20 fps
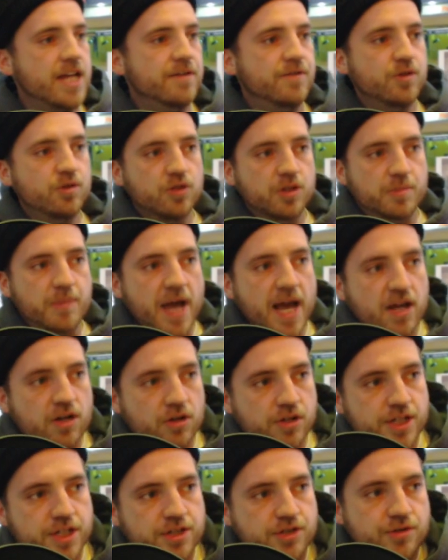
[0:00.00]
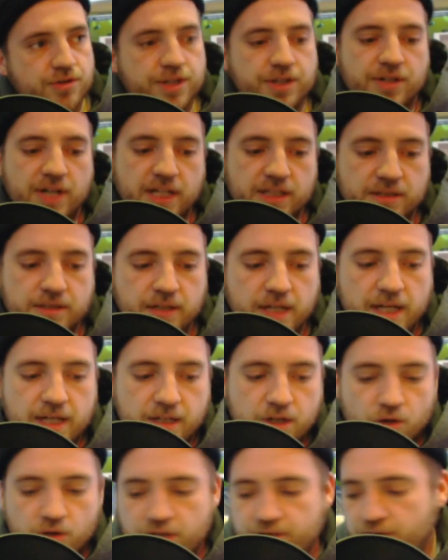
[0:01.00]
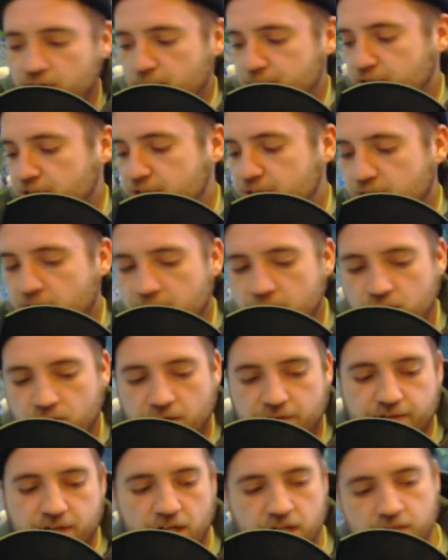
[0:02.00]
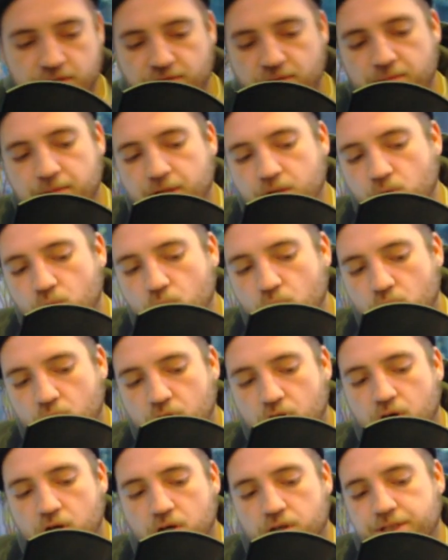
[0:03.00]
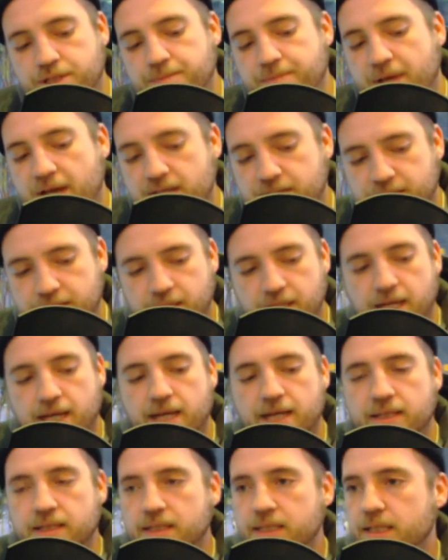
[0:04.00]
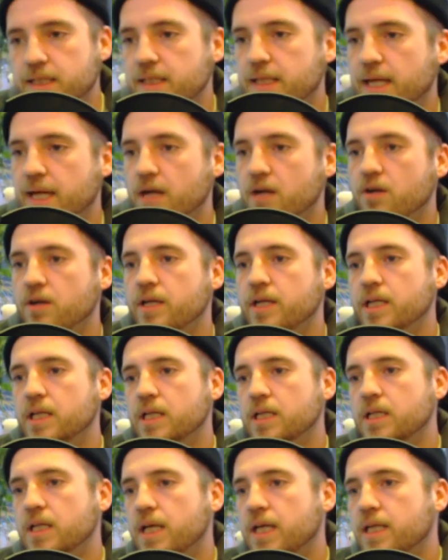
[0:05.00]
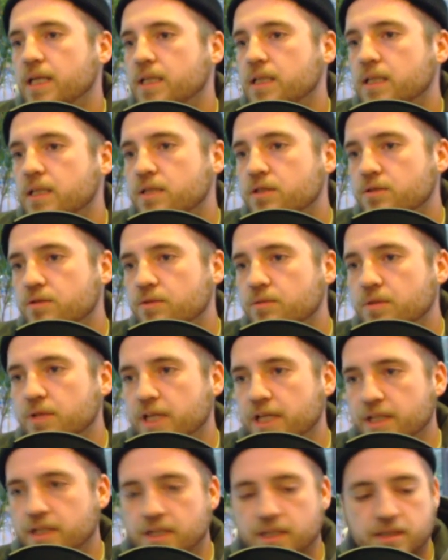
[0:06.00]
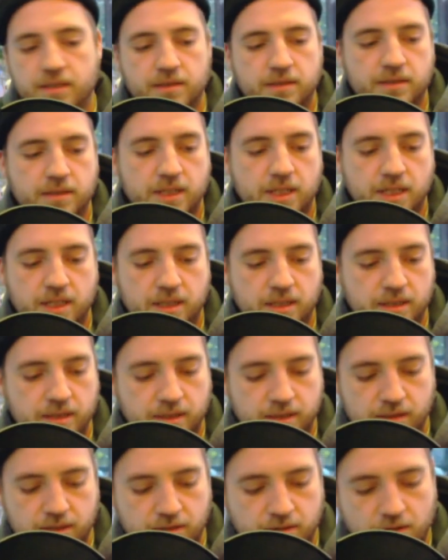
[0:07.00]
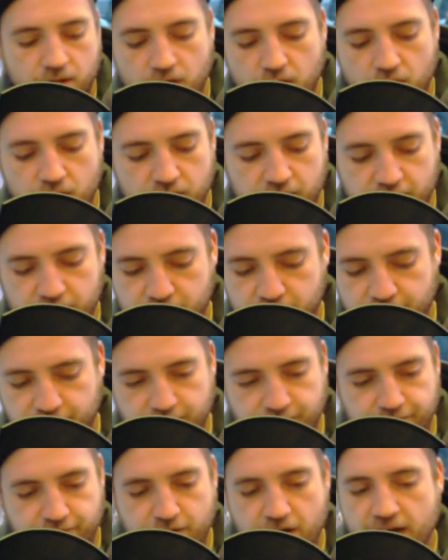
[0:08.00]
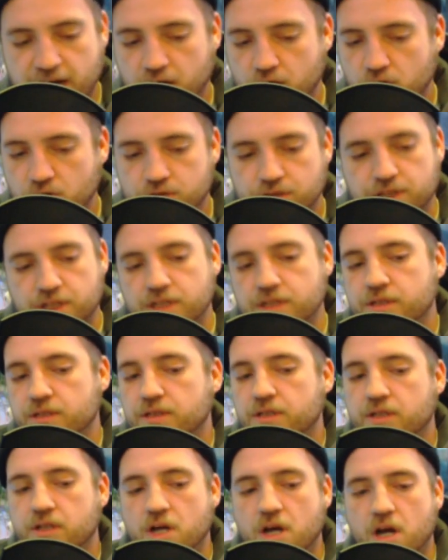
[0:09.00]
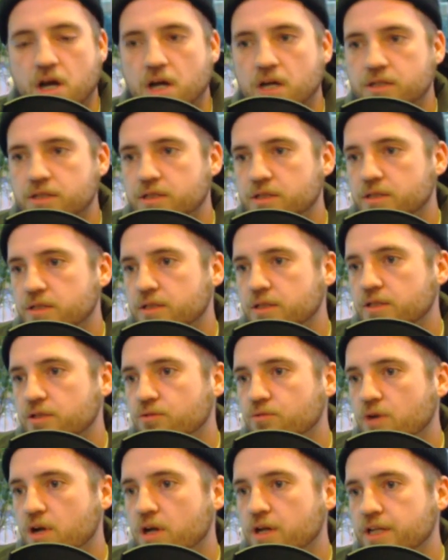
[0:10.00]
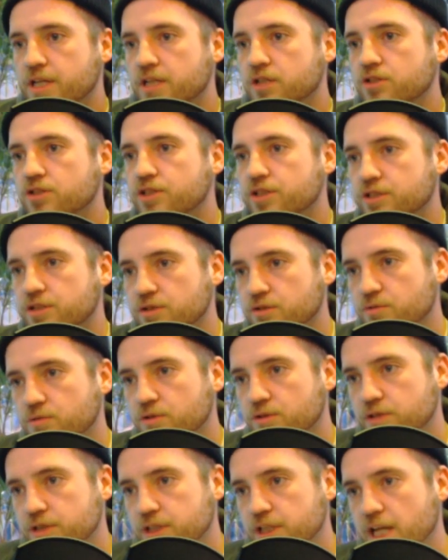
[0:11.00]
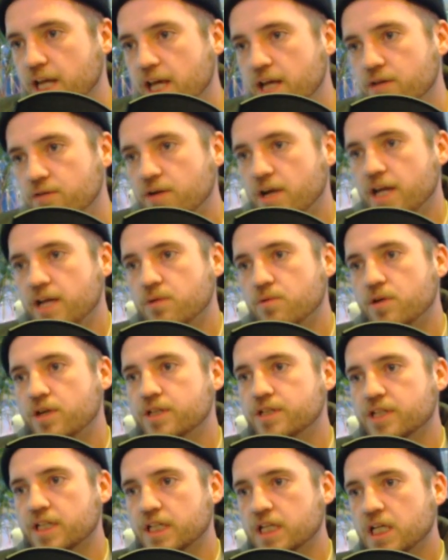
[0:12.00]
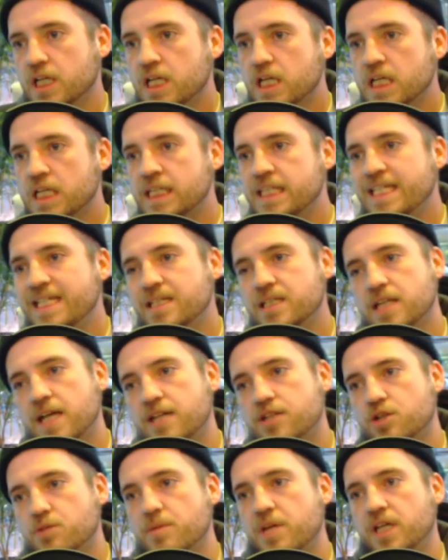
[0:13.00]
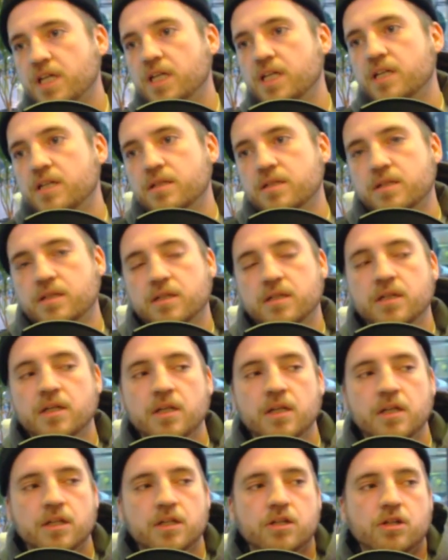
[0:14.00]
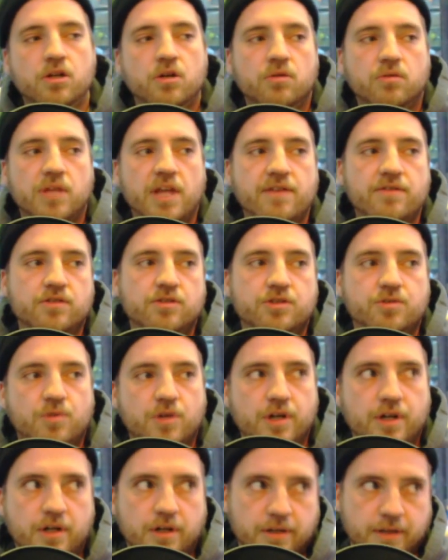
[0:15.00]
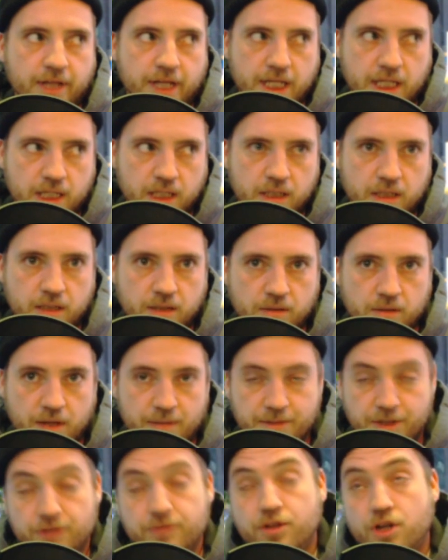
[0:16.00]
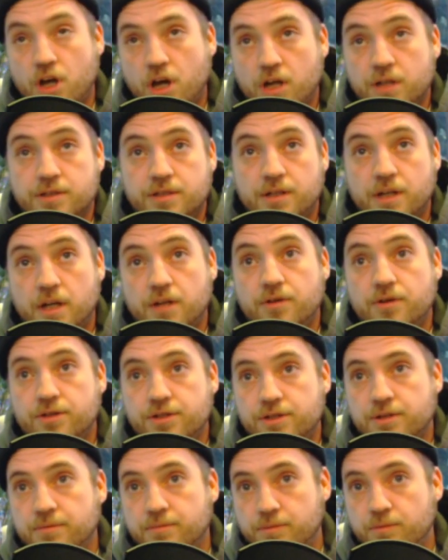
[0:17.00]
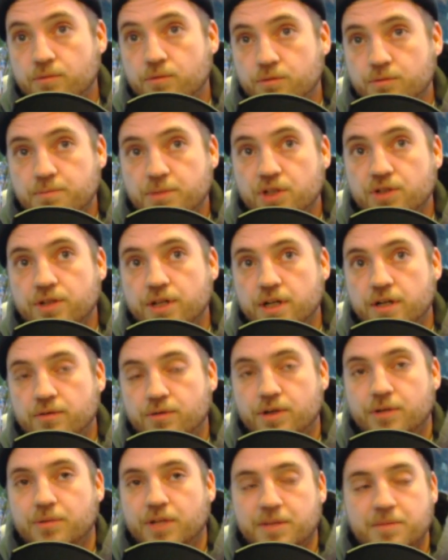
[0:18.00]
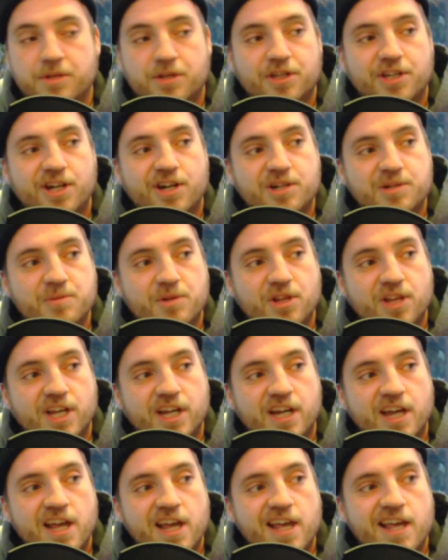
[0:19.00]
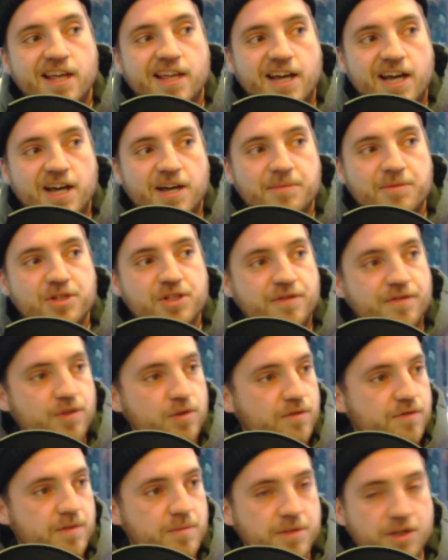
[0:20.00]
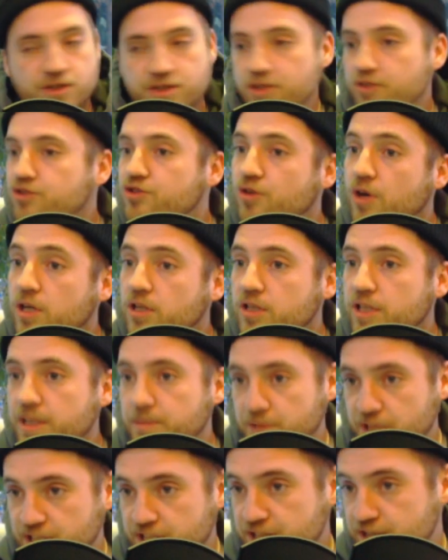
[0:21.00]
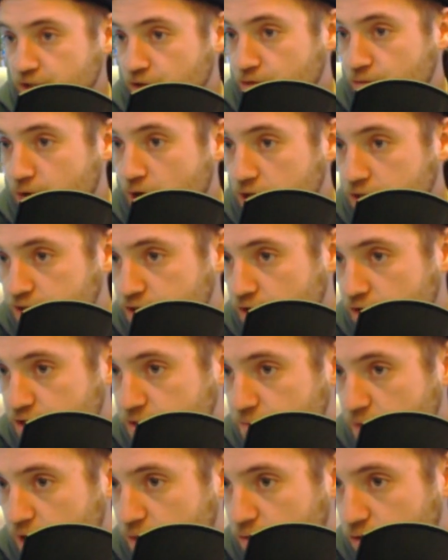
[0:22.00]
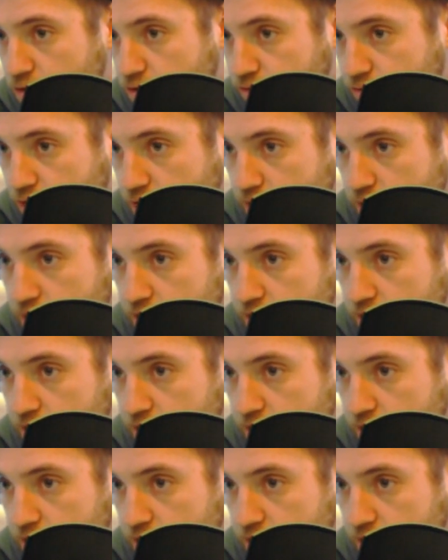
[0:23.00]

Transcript: And if you look back on history, you guys, or even up to today, you have guys from like Warhol to Basquiat and Keith Haring and to like all like to the Frank Koziks and the Causes and the Ron Englishes of the world today, right? Where it's like these guys are making it to levels where they can. I mean, Cause and others are billionaires, like millionaires, but like there's a few of them that are still struggling, but considered rock stars in my world, right?